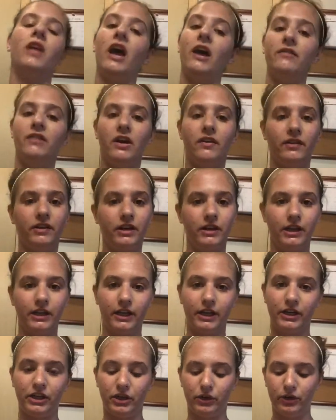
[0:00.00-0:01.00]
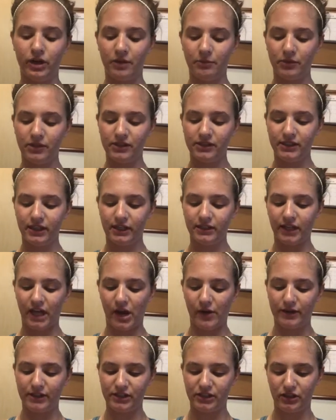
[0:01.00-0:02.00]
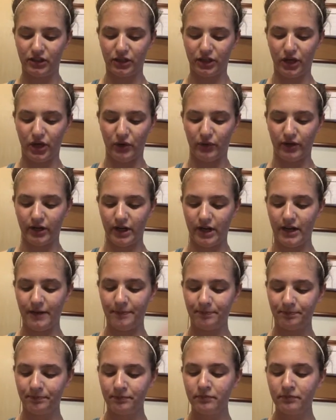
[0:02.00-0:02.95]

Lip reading: I've never done like a cucumber scent. I always do the coconut.